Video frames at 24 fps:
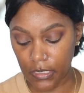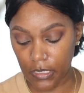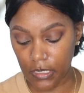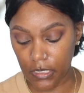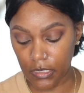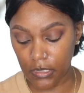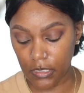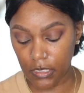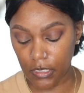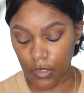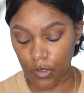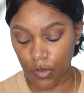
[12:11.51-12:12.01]

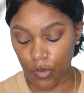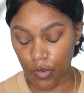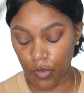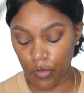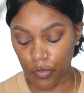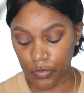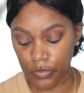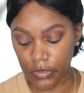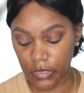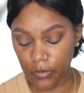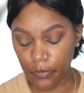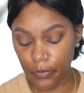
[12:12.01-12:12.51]
the
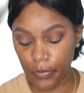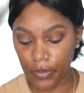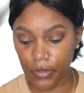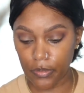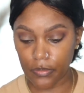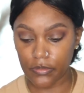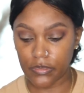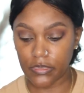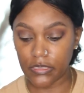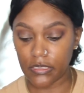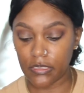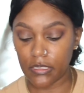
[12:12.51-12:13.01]
only
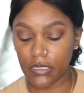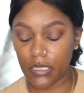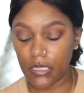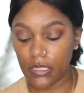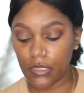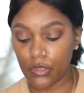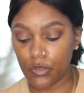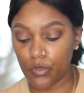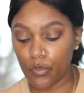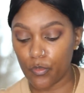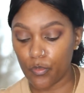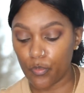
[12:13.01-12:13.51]
person in
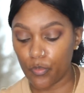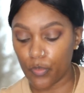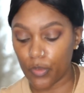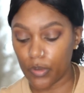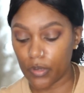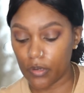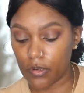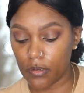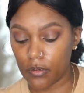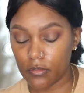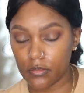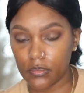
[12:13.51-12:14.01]
the
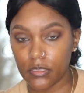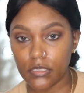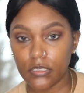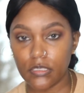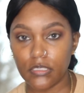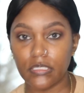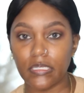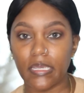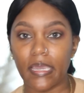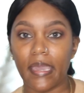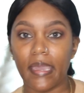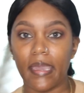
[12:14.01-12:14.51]
world
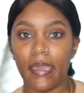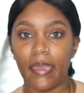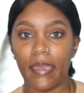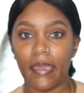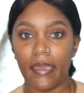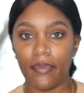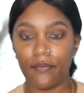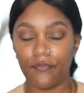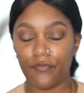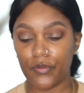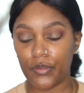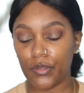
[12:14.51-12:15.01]
to
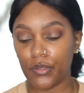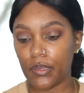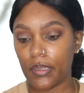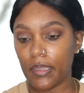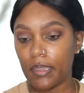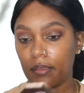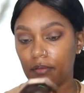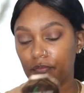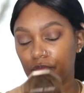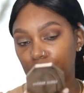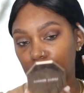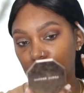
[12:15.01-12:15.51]
ever
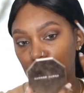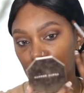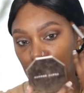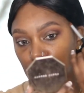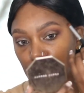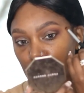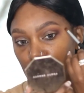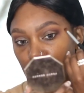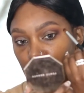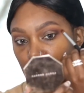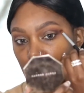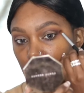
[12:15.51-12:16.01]

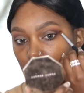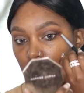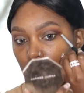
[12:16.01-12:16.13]
do?